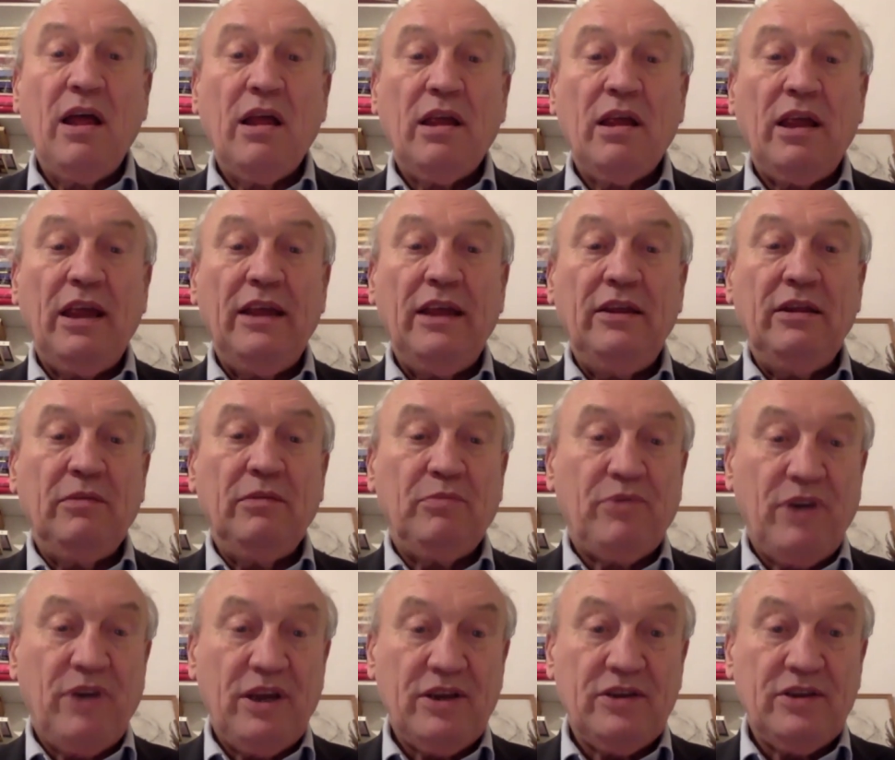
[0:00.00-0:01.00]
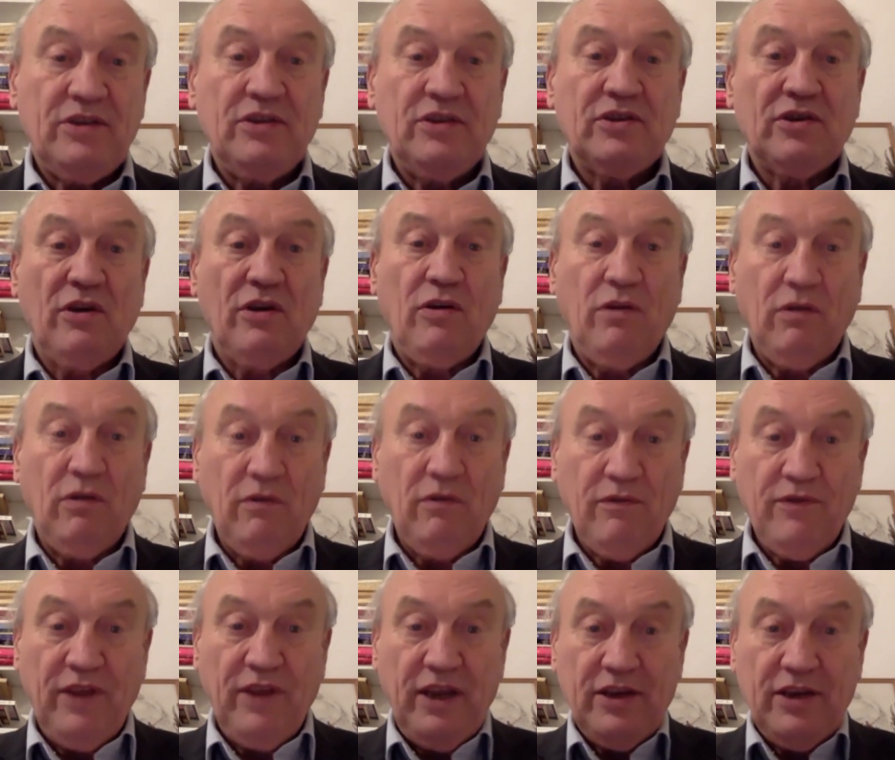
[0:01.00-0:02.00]
in the presence of
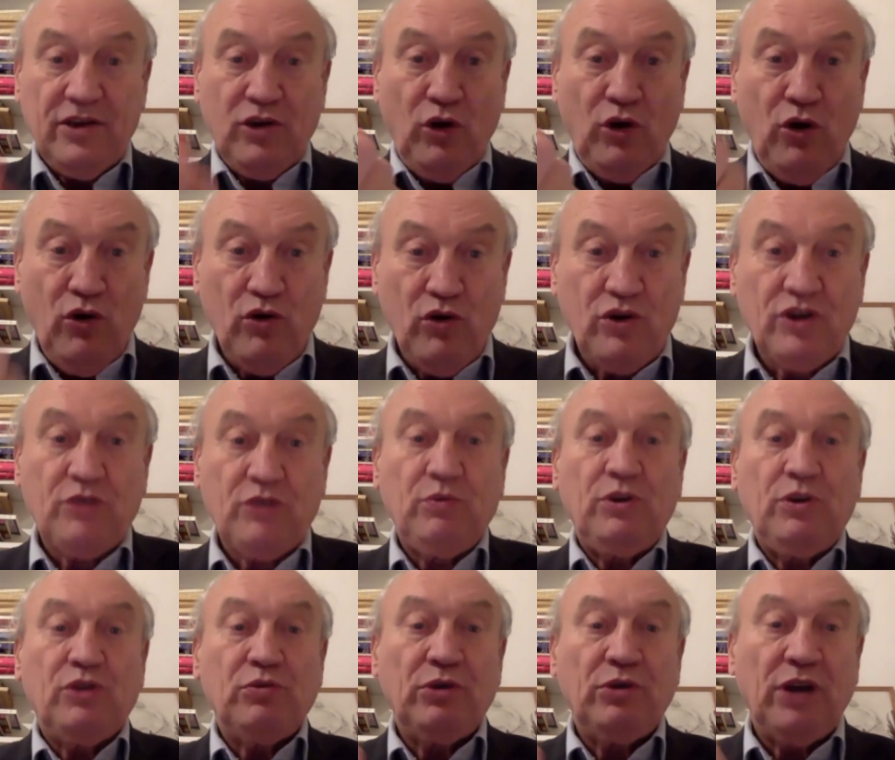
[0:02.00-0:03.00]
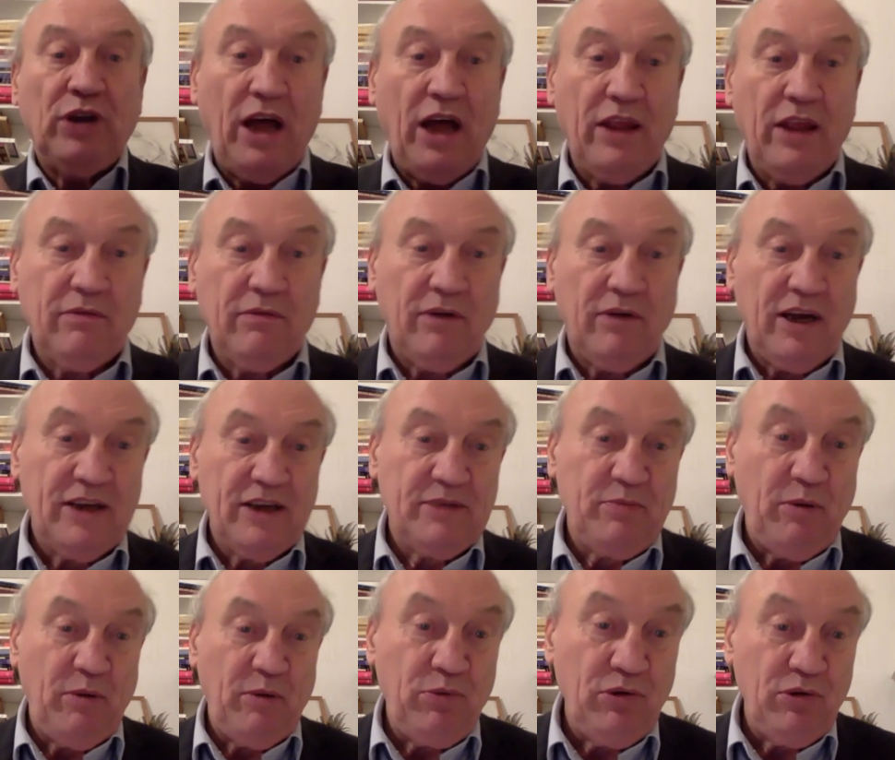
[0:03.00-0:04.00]
these hooks, which would otherwise be
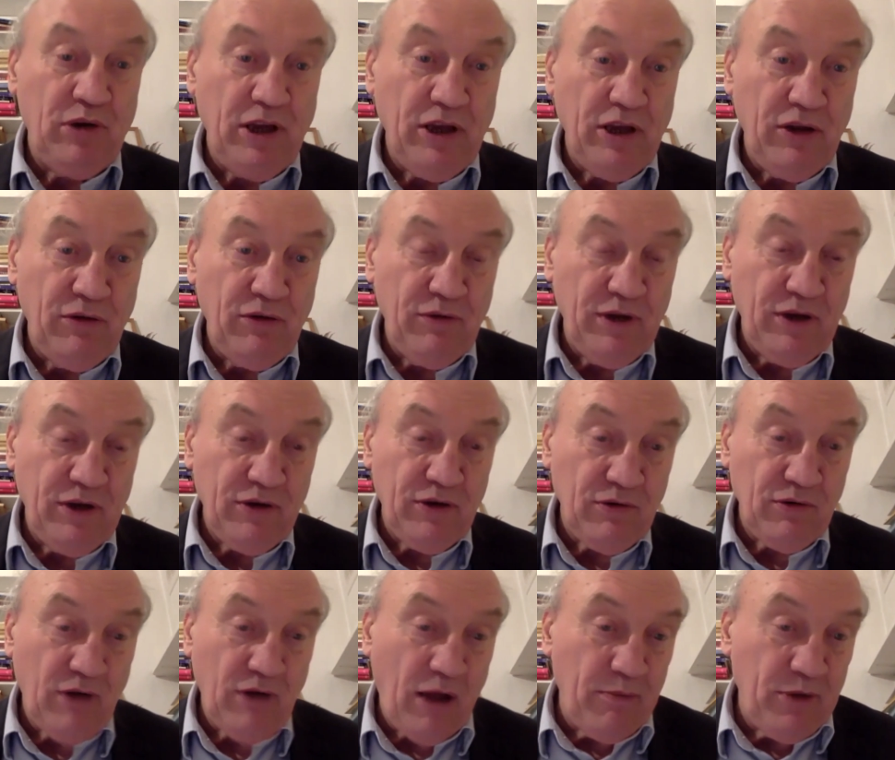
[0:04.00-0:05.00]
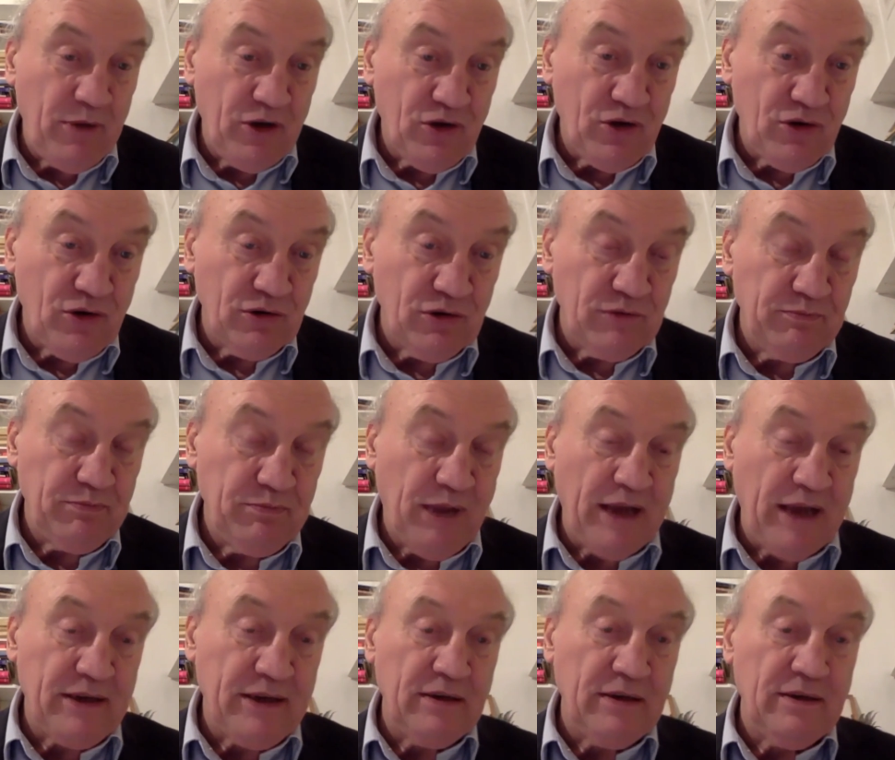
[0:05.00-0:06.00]
putting you into habitual
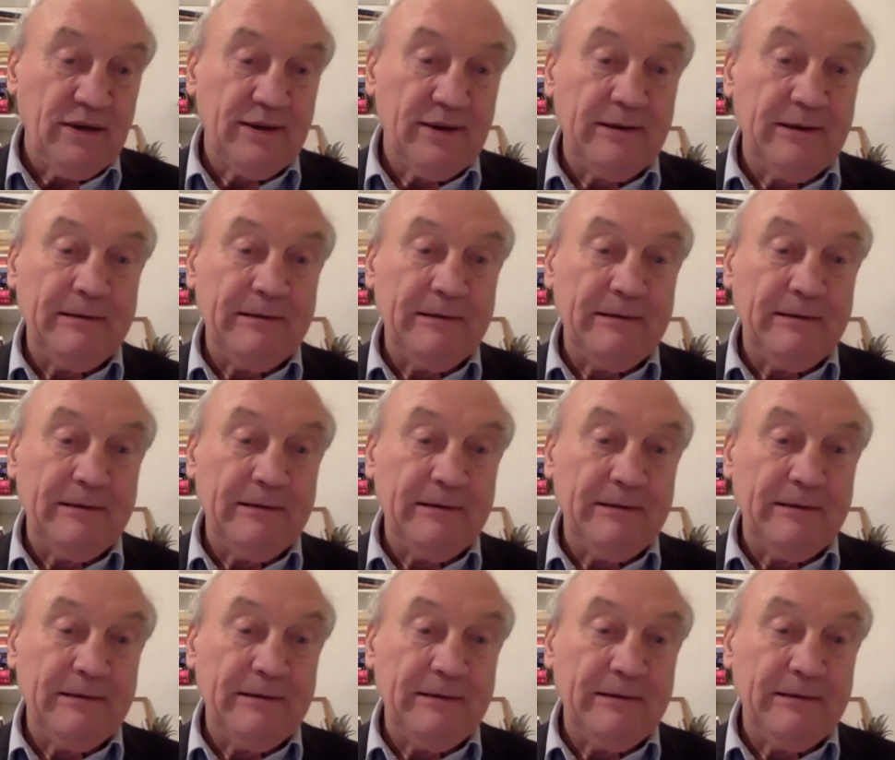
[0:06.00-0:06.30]
patterns.